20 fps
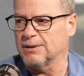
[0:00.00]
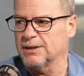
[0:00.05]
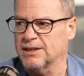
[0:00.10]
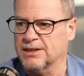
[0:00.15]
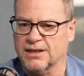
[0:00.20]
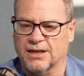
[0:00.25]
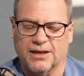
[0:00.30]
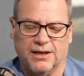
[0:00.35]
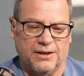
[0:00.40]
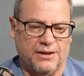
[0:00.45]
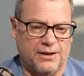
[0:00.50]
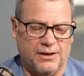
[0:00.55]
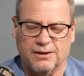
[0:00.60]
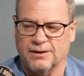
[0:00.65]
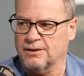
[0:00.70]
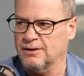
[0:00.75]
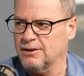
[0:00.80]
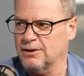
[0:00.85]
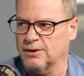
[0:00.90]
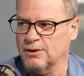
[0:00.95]
to say,
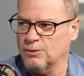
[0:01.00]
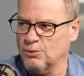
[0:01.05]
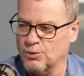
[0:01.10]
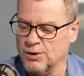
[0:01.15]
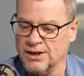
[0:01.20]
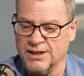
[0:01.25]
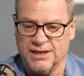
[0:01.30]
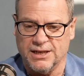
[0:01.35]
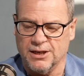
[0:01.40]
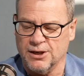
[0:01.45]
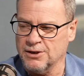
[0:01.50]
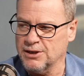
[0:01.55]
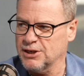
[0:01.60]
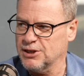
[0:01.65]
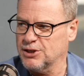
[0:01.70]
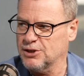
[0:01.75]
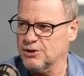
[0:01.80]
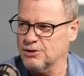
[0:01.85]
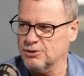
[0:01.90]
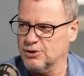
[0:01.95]
what does he know?
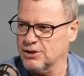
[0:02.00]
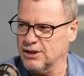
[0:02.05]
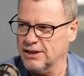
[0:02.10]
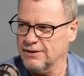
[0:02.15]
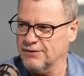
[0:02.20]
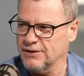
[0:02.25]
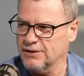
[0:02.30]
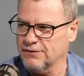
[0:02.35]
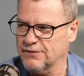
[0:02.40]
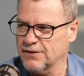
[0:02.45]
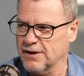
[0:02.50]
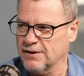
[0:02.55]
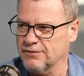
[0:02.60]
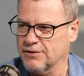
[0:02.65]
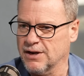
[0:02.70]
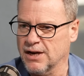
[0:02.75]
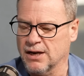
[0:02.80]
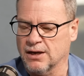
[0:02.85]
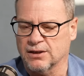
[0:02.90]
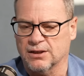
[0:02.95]
He's leaving the
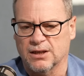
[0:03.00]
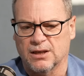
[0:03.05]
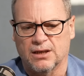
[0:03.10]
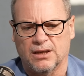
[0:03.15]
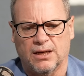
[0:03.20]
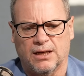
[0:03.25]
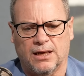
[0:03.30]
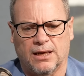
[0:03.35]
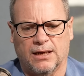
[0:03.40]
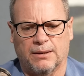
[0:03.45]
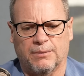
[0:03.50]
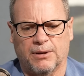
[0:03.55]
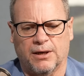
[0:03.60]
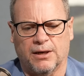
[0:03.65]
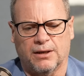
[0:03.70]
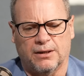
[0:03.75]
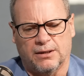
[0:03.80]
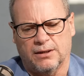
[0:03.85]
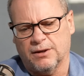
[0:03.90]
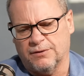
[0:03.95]
favourite out.
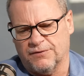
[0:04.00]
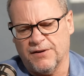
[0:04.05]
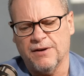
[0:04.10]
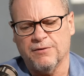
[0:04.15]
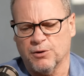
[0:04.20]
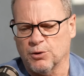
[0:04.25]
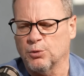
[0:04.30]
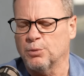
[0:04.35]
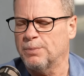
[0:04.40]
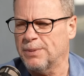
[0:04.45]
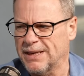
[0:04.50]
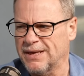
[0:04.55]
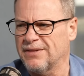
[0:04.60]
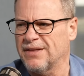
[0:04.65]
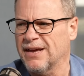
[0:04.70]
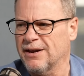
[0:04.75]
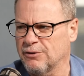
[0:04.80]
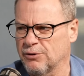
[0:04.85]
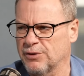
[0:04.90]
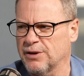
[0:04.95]
The favourite will be
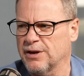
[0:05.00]
there or